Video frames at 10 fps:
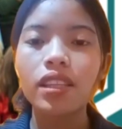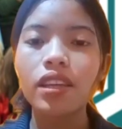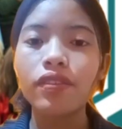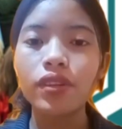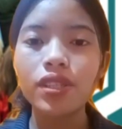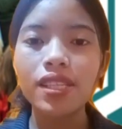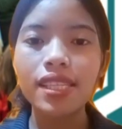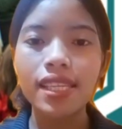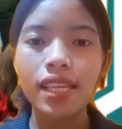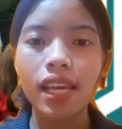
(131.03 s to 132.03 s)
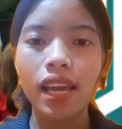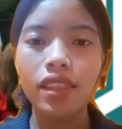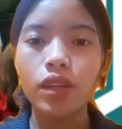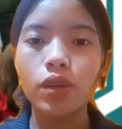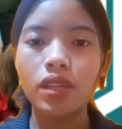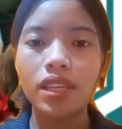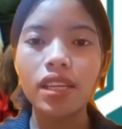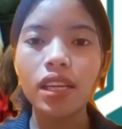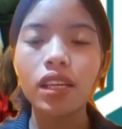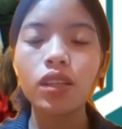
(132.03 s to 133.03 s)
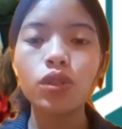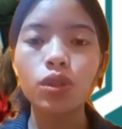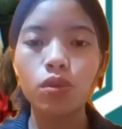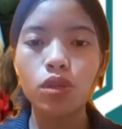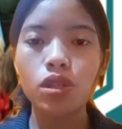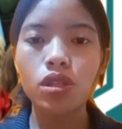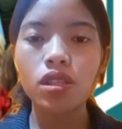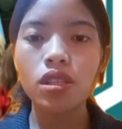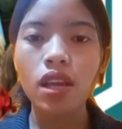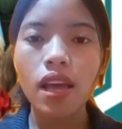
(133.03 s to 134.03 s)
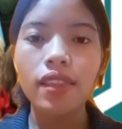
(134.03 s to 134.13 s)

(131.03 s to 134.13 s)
Diversity and the unique contributions